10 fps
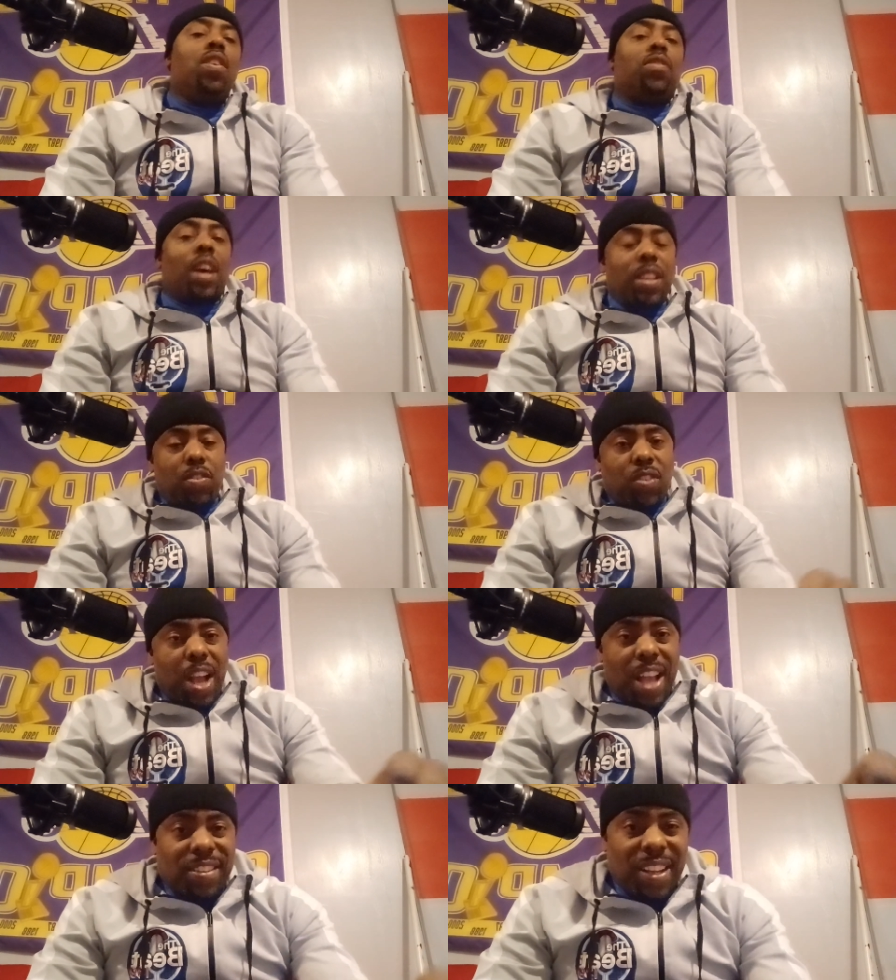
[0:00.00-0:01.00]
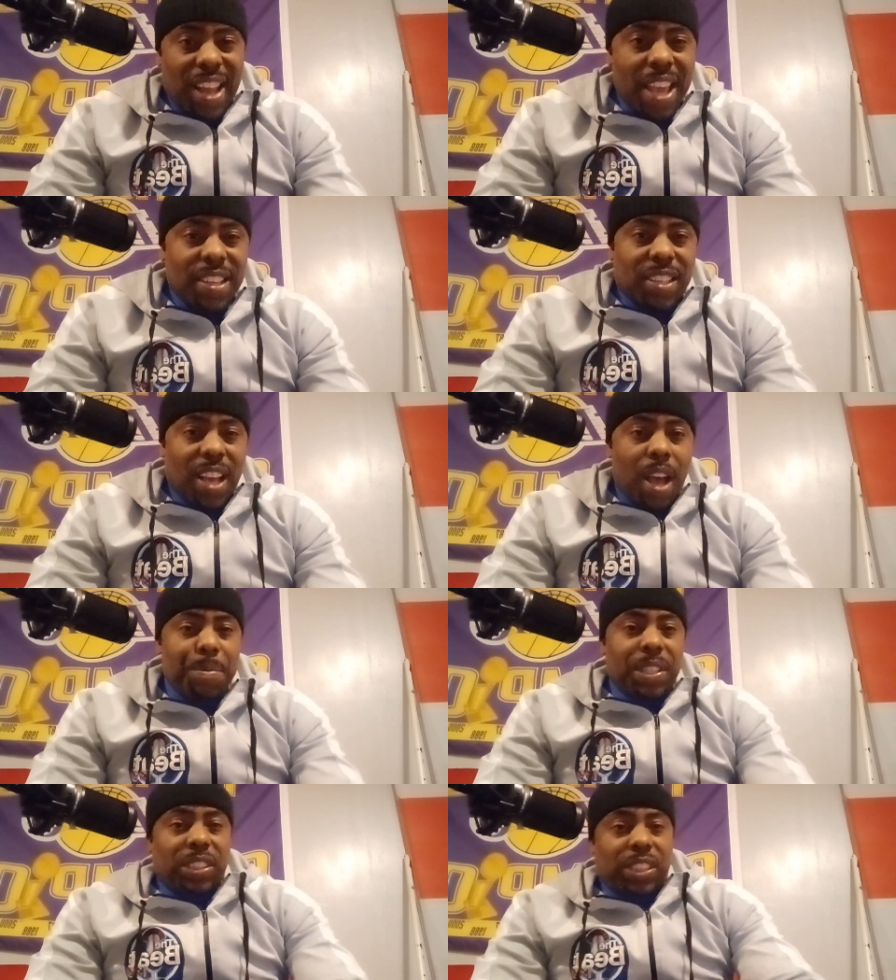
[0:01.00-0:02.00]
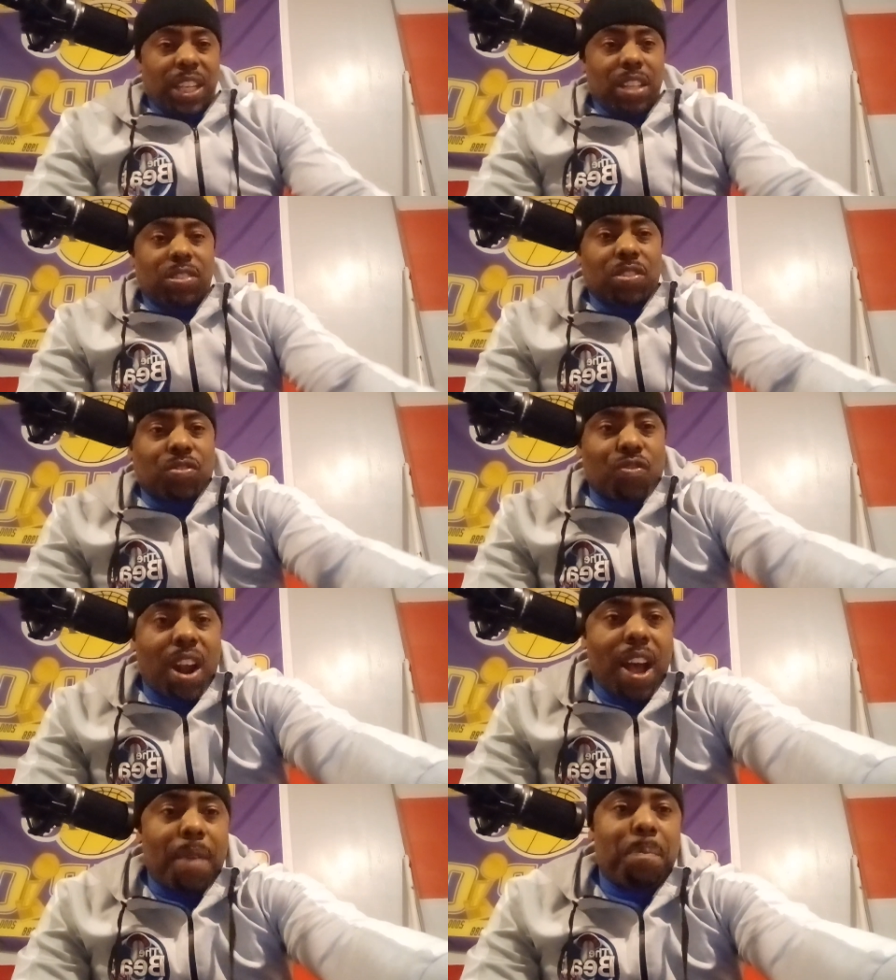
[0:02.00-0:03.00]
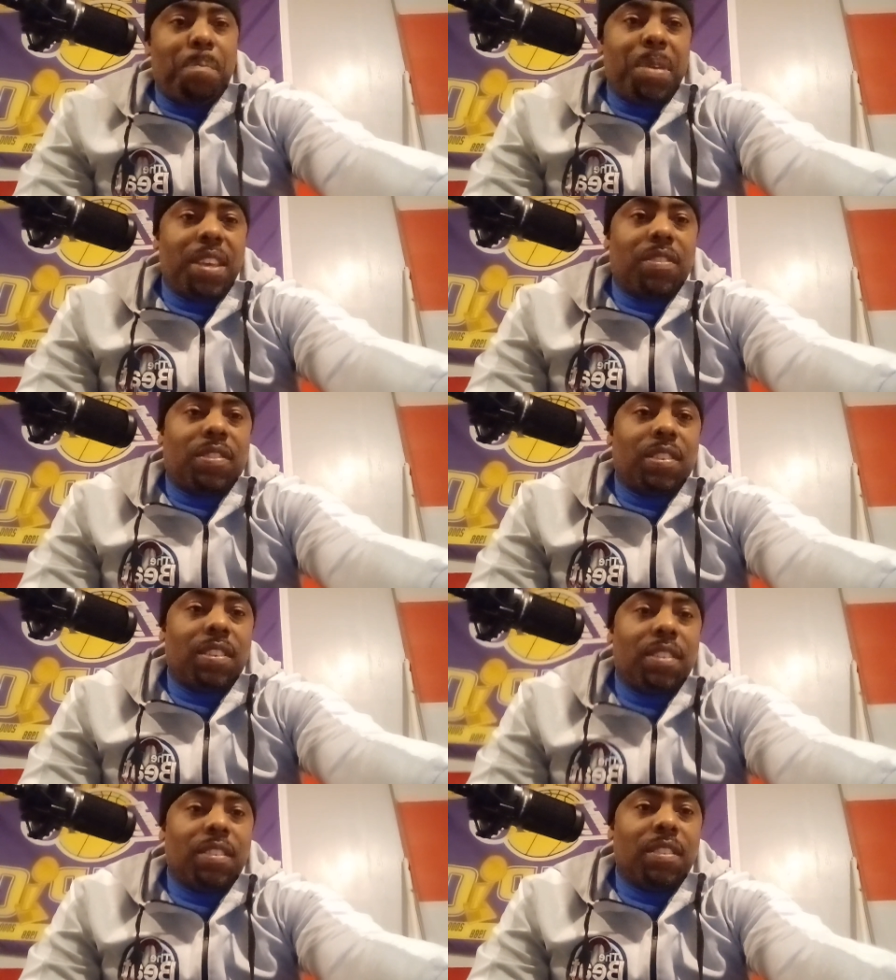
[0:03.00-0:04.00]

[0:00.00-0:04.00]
So I need you guys to like, comment, share, subscribe. Peace.